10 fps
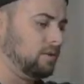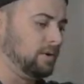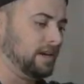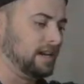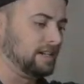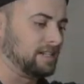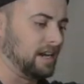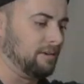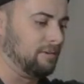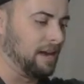we got a
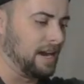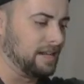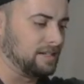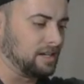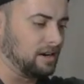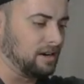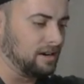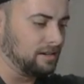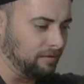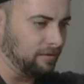
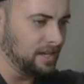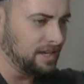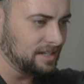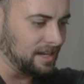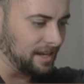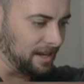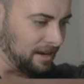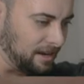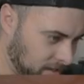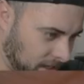Tyranitar V
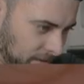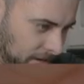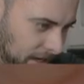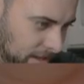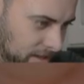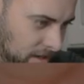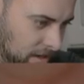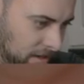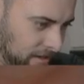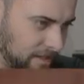tin. Tyranitar,
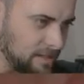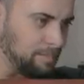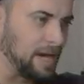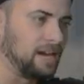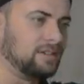I think it's Battle